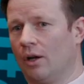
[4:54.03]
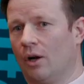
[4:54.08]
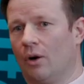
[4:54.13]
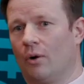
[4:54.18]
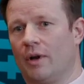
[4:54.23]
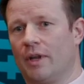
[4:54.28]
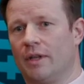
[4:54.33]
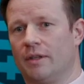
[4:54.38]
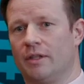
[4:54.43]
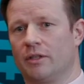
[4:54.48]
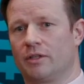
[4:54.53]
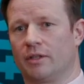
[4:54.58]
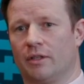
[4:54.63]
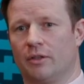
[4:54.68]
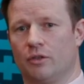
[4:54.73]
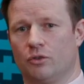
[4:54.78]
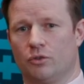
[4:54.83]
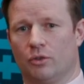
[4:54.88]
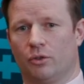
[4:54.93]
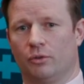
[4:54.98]
or any of these kind
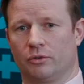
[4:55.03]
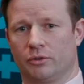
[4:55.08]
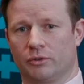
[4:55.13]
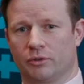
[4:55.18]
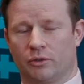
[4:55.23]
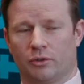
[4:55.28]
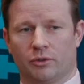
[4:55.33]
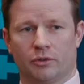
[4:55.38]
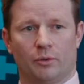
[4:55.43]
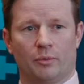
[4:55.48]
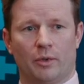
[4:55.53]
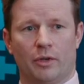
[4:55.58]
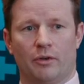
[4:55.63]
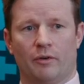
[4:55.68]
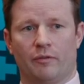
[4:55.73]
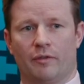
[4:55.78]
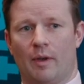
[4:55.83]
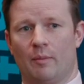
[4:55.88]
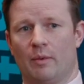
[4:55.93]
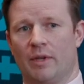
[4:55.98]
of drugs, or someone in your
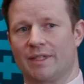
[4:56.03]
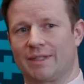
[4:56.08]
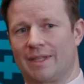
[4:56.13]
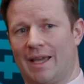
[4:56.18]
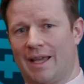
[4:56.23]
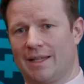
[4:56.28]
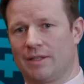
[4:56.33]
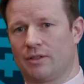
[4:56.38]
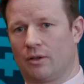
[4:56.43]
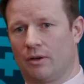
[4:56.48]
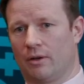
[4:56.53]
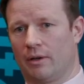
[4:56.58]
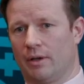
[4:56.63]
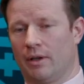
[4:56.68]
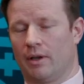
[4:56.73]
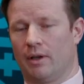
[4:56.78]
family has cancer,